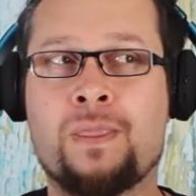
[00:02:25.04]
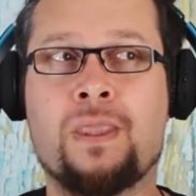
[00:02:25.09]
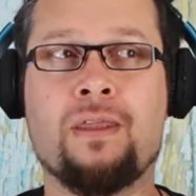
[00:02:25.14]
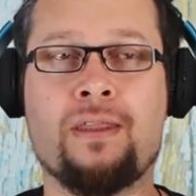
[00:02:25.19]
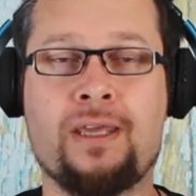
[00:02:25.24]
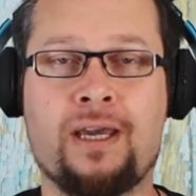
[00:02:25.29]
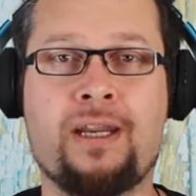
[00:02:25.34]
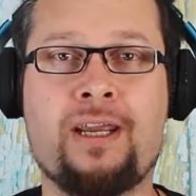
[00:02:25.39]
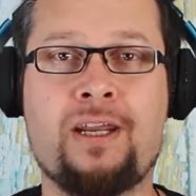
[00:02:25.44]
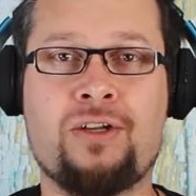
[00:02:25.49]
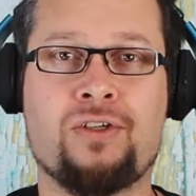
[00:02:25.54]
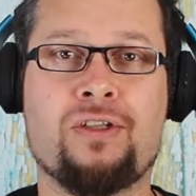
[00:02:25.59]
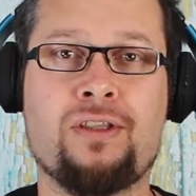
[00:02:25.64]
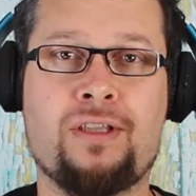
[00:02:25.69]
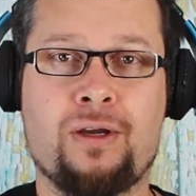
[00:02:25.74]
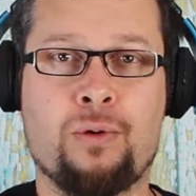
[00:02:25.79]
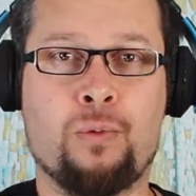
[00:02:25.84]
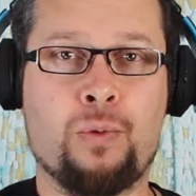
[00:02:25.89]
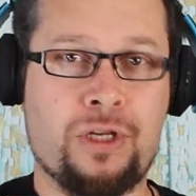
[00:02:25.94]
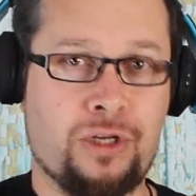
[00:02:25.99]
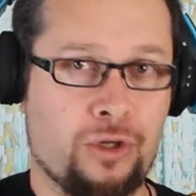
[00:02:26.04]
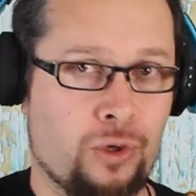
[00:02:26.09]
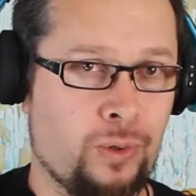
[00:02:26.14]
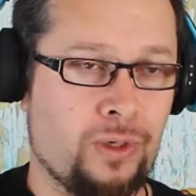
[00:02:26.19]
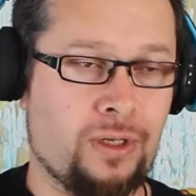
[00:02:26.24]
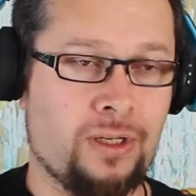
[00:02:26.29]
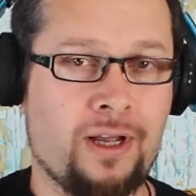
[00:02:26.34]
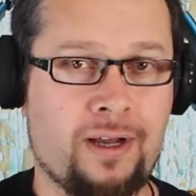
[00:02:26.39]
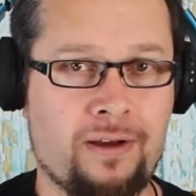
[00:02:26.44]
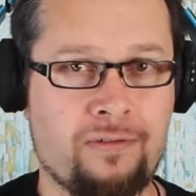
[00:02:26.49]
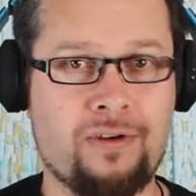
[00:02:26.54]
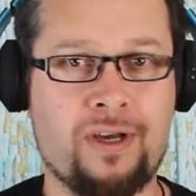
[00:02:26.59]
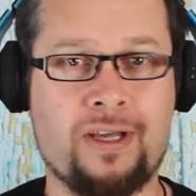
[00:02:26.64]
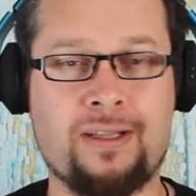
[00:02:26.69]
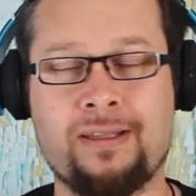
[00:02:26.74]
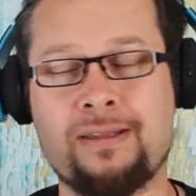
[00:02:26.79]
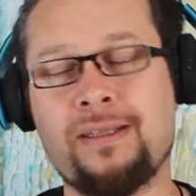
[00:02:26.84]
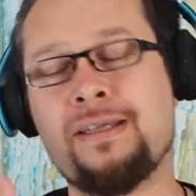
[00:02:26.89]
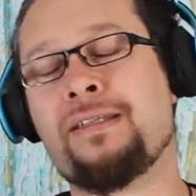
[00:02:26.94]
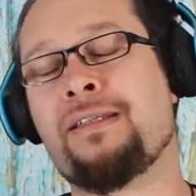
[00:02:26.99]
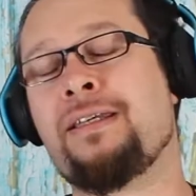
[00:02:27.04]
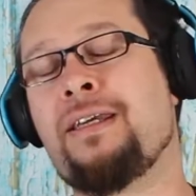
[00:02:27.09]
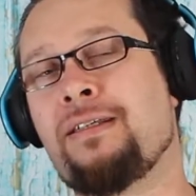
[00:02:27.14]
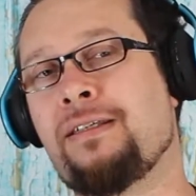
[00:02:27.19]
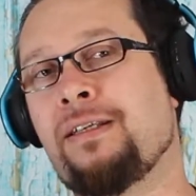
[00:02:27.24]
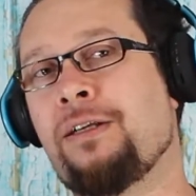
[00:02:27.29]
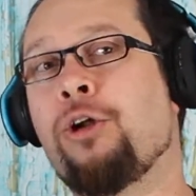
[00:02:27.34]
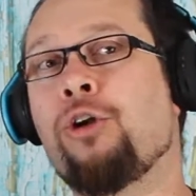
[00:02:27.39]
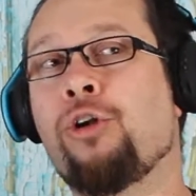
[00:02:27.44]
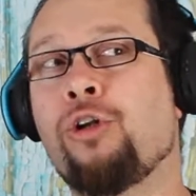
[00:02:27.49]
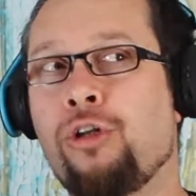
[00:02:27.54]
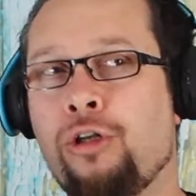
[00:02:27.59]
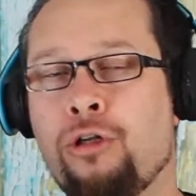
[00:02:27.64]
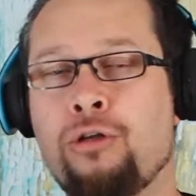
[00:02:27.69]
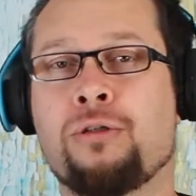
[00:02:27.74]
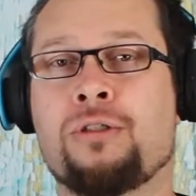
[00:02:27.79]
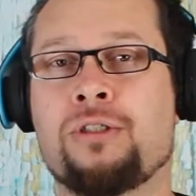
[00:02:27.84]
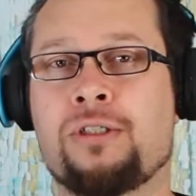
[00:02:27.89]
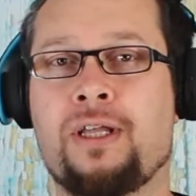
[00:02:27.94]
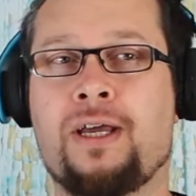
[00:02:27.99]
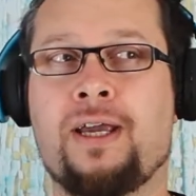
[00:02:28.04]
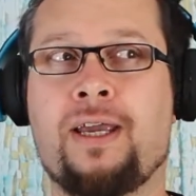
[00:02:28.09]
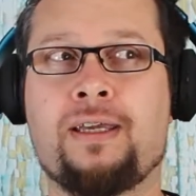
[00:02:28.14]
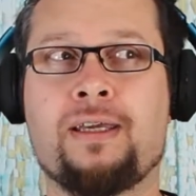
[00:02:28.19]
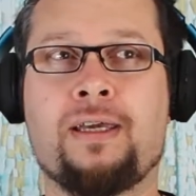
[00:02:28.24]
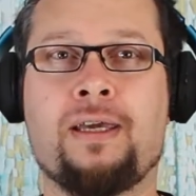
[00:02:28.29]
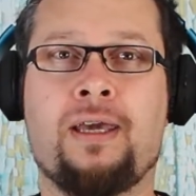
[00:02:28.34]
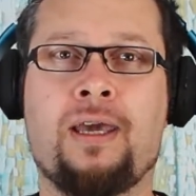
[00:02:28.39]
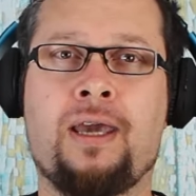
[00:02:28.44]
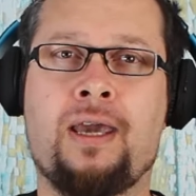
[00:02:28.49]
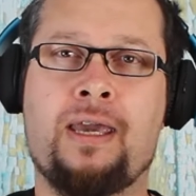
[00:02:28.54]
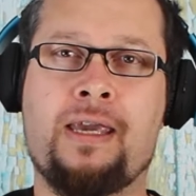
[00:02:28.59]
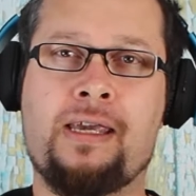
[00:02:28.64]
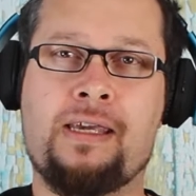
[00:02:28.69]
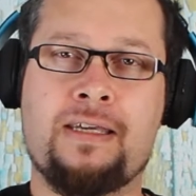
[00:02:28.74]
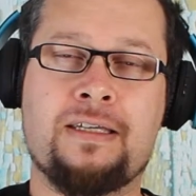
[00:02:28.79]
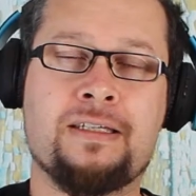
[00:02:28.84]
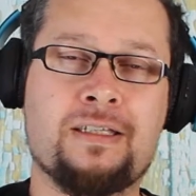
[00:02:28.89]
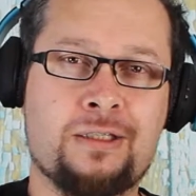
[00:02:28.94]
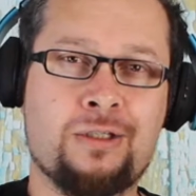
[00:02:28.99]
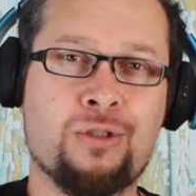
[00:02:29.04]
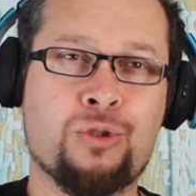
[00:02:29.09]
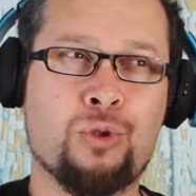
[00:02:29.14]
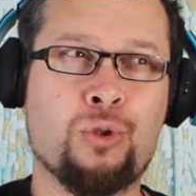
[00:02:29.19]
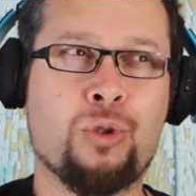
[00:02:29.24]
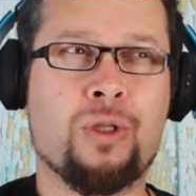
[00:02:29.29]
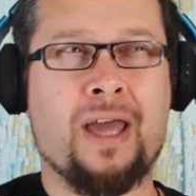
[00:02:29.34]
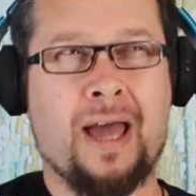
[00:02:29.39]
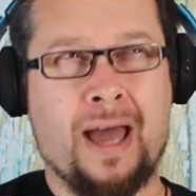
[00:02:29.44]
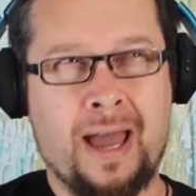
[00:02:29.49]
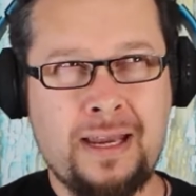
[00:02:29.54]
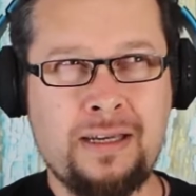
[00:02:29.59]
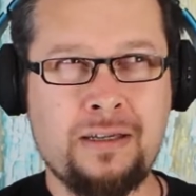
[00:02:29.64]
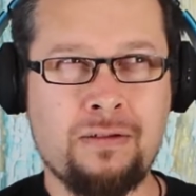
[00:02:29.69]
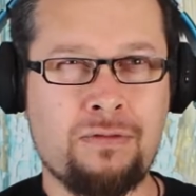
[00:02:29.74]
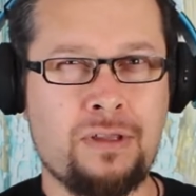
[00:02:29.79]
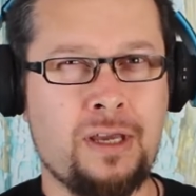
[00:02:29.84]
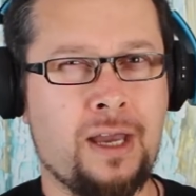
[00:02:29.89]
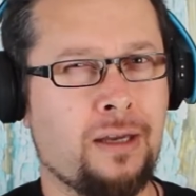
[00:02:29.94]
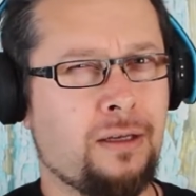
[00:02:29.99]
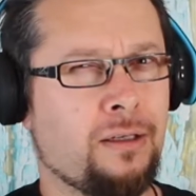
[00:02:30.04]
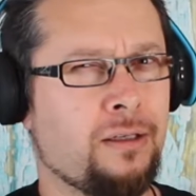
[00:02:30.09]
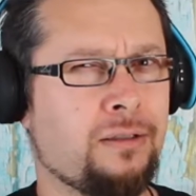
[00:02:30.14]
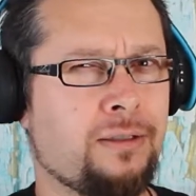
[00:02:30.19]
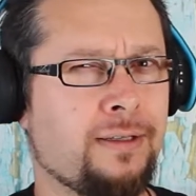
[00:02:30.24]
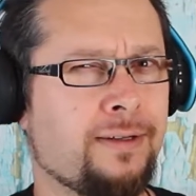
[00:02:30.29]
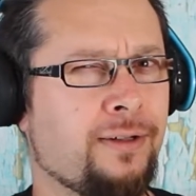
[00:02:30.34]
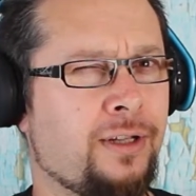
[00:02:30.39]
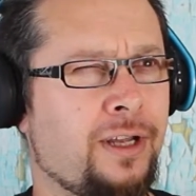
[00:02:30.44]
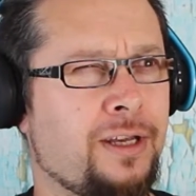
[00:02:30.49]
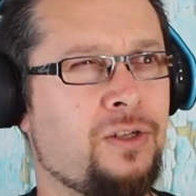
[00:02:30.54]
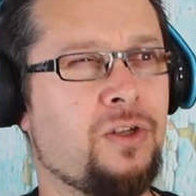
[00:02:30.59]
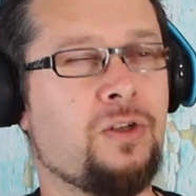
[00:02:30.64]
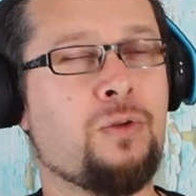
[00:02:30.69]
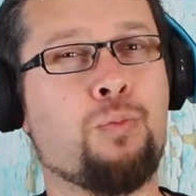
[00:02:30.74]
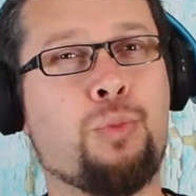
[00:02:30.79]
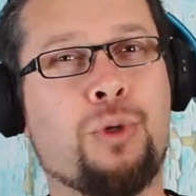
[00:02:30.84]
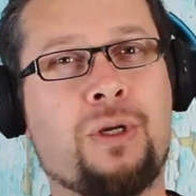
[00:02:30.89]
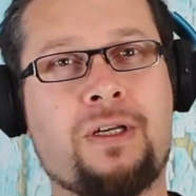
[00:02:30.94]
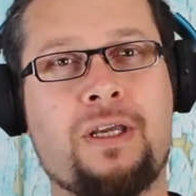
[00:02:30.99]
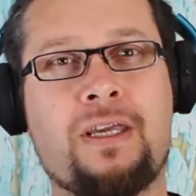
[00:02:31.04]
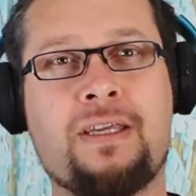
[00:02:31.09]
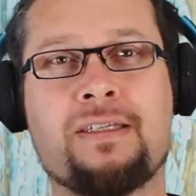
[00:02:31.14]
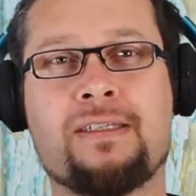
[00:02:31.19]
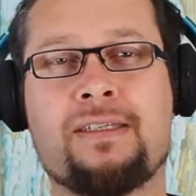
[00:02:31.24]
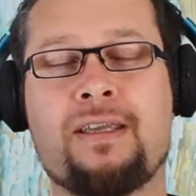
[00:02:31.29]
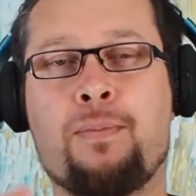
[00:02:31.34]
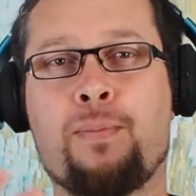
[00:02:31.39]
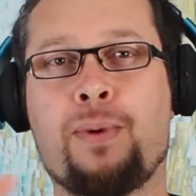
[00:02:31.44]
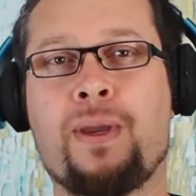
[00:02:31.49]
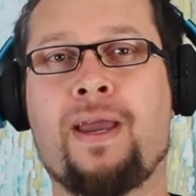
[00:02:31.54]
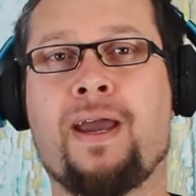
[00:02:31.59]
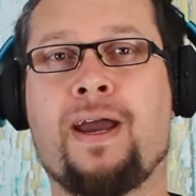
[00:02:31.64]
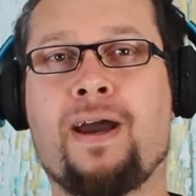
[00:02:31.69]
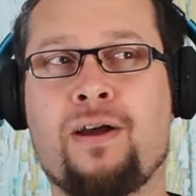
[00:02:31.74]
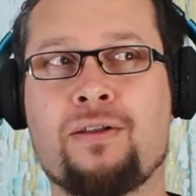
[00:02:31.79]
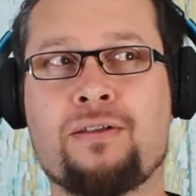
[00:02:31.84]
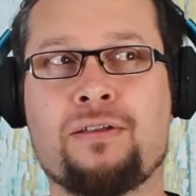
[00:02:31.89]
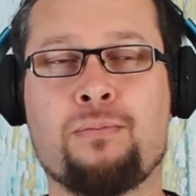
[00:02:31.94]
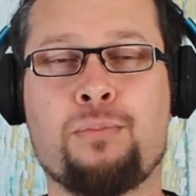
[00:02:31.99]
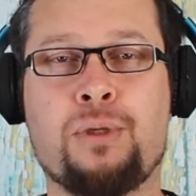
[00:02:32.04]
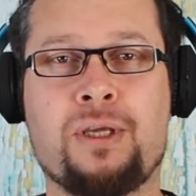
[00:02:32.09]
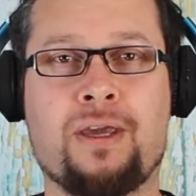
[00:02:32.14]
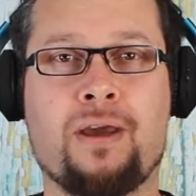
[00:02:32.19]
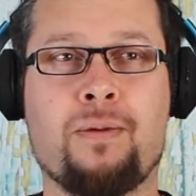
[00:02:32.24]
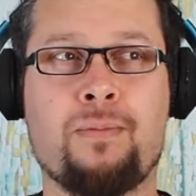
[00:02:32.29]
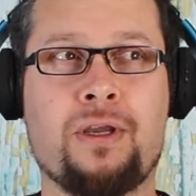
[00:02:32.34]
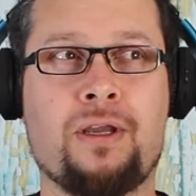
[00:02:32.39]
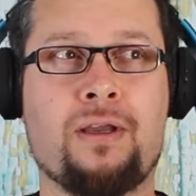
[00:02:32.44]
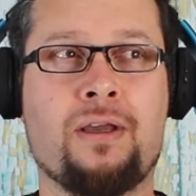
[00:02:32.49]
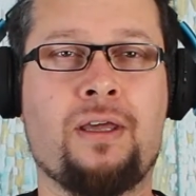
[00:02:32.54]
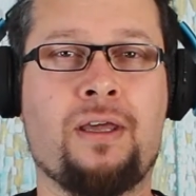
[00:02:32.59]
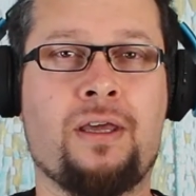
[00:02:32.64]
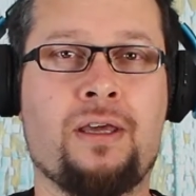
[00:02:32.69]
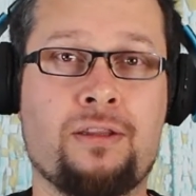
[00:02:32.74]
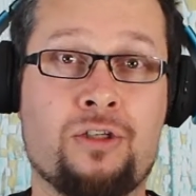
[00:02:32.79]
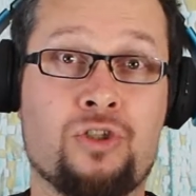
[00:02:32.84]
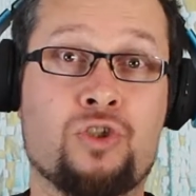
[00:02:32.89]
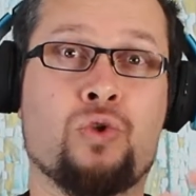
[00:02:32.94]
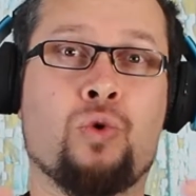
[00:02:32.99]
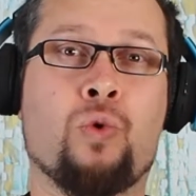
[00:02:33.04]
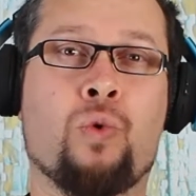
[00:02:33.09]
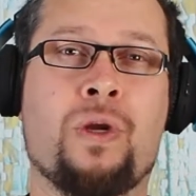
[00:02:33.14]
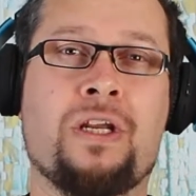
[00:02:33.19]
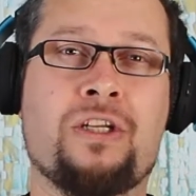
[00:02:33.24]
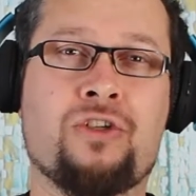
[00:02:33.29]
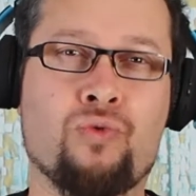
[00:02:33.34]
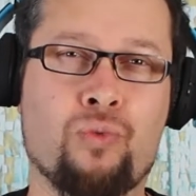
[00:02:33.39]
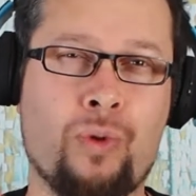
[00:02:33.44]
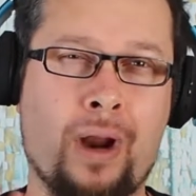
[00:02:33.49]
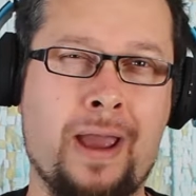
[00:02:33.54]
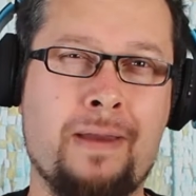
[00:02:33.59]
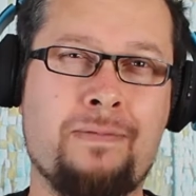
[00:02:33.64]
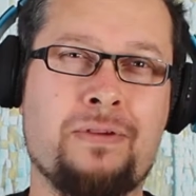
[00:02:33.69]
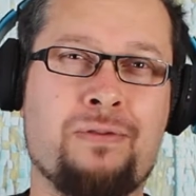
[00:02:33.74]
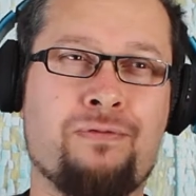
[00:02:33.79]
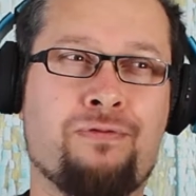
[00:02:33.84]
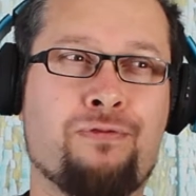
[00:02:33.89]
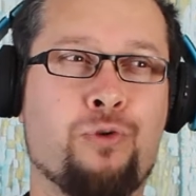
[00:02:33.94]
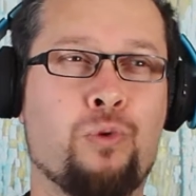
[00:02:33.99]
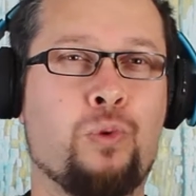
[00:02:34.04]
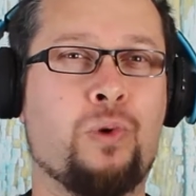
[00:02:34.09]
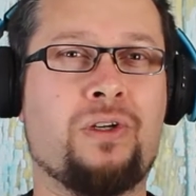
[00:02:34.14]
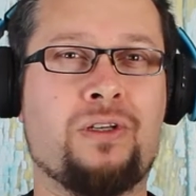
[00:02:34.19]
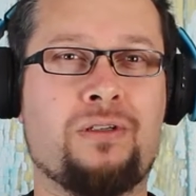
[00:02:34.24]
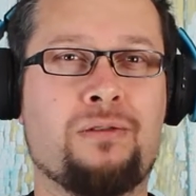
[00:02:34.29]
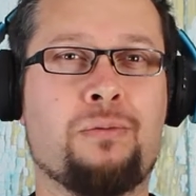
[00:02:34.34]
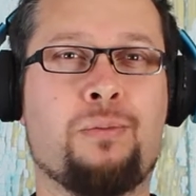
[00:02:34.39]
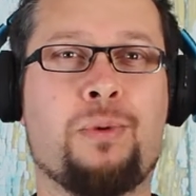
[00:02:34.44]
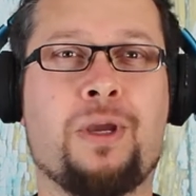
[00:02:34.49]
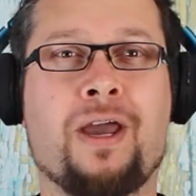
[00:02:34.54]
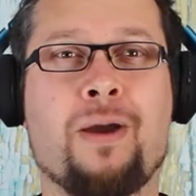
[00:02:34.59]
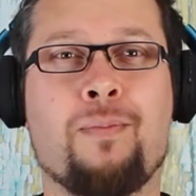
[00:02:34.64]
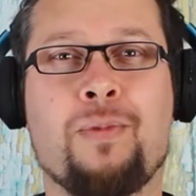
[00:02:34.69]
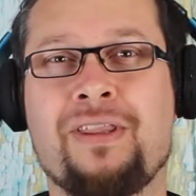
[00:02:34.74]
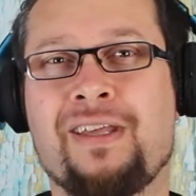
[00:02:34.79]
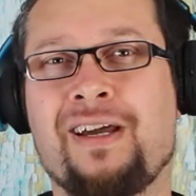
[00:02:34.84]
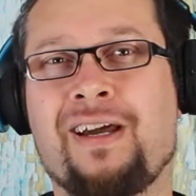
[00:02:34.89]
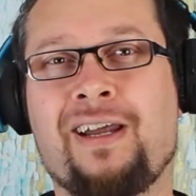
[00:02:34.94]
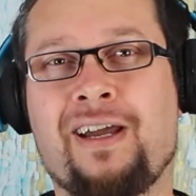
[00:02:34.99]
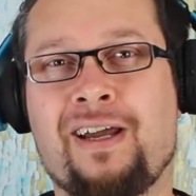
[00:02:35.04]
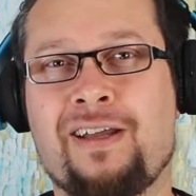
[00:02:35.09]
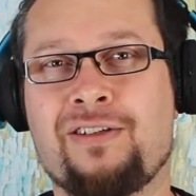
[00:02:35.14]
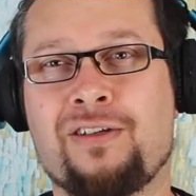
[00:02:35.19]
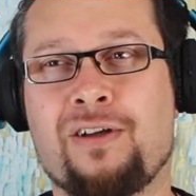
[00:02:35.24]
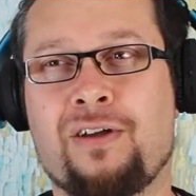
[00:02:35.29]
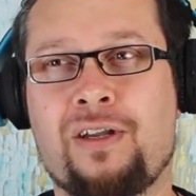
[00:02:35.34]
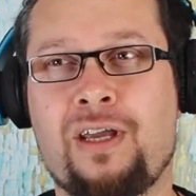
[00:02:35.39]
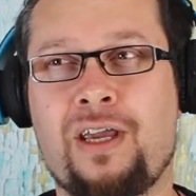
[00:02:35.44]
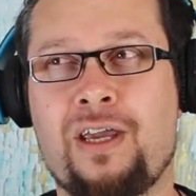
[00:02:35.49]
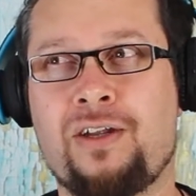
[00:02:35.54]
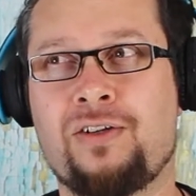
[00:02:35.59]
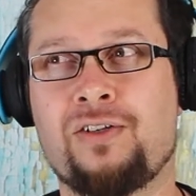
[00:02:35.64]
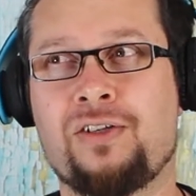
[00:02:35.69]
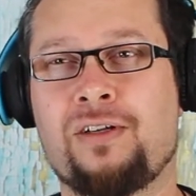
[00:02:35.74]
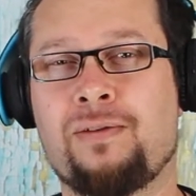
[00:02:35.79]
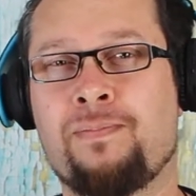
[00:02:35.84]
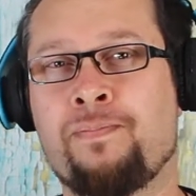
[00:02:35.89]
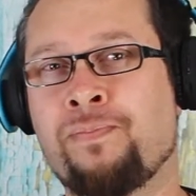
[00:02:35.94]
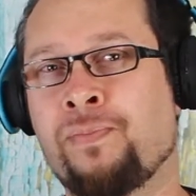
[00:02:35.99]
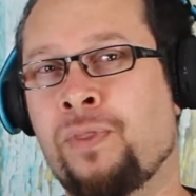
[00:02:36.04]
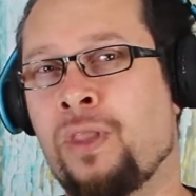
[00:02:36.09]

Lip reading: that agent that we know and love. And in this season, it looks like he is still kind of the analytical agent, but he's stepping out and becoming, the story drives him forward into becoming that hands-on agent.